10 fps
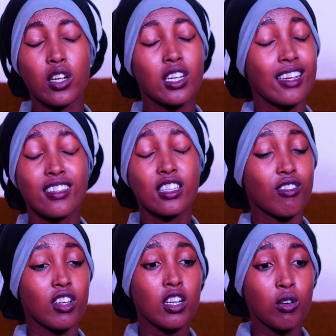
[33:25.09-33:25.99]
doesn't
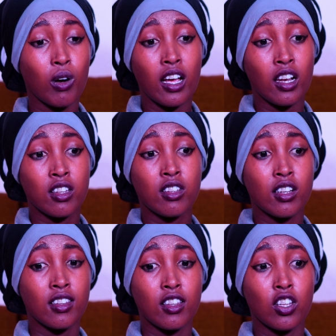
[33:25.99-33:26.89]
even require
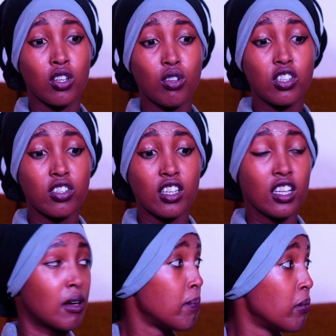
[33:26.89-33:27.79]
electricity. You just
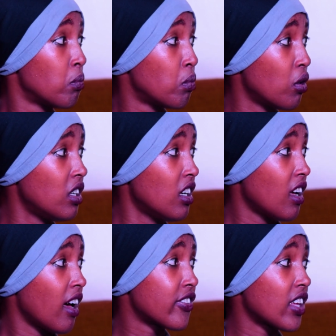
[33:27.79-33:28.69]
need a wood,
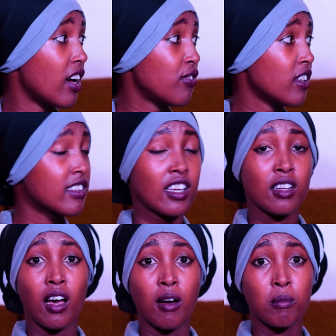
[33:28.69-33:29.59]
a surface,
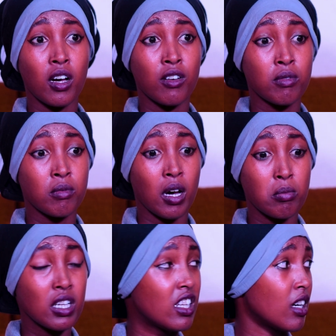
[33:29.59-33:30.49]
and a
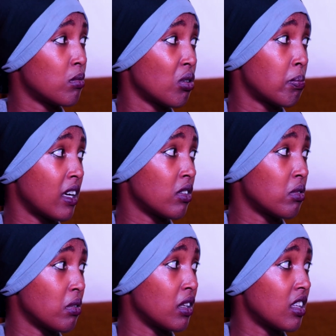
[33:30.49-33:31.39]
medium to
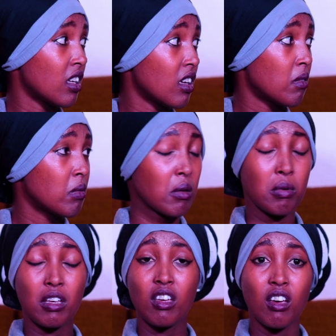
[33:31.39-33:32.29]
paint with.
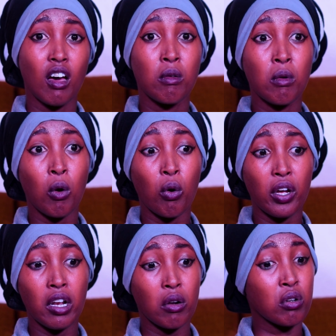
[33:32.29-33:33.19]
Maybe
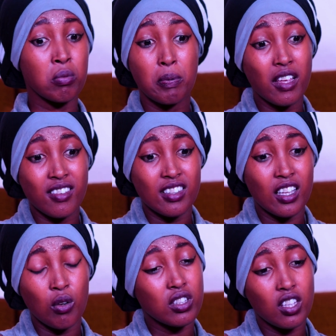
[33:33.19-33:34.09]
oil or
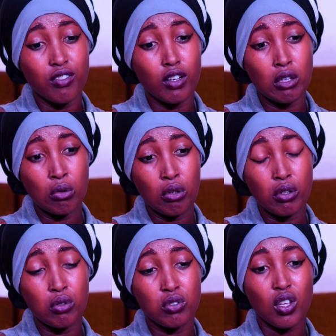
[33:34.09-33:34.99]
pencil, whatever you'll
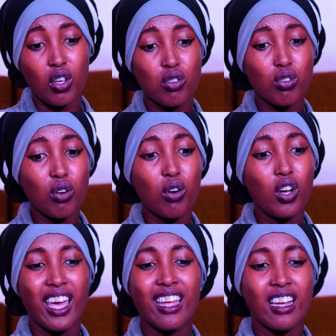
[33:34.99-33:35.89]
use. So
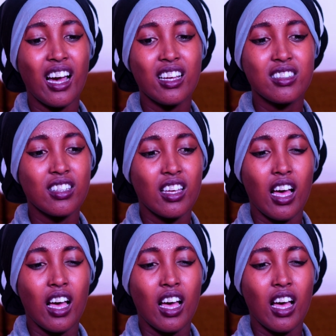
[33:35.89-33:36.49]
in art